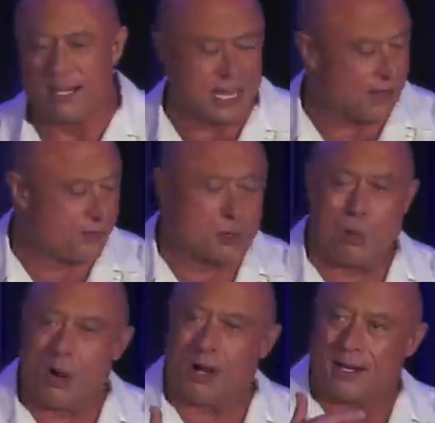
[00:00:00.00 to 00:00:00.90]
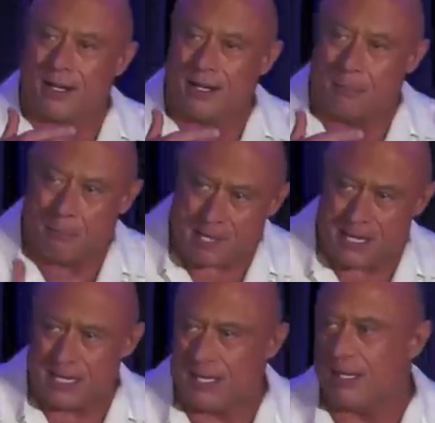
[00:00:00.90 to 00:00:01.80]
If you want
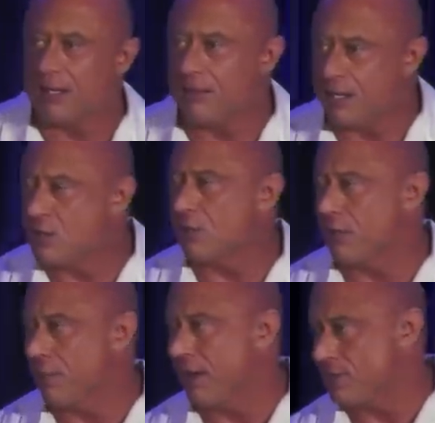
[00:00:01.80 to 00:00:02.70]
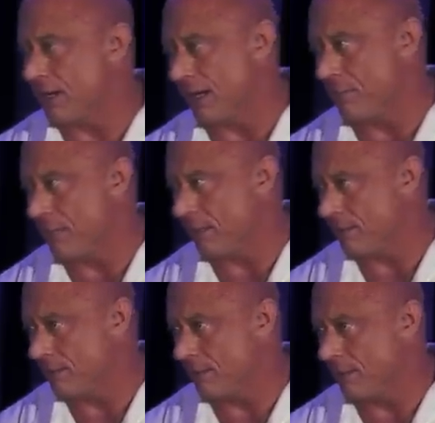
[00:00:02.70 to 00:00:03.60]
me, these are the demands you got to meet.
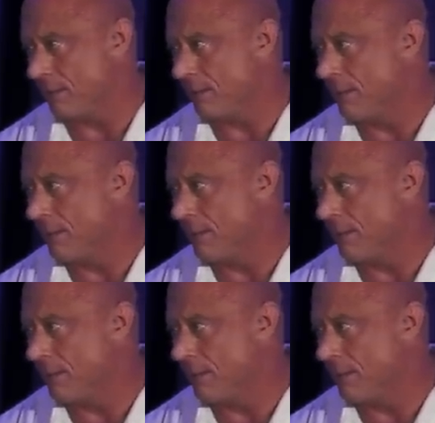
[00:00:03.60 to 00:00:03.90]
Okay?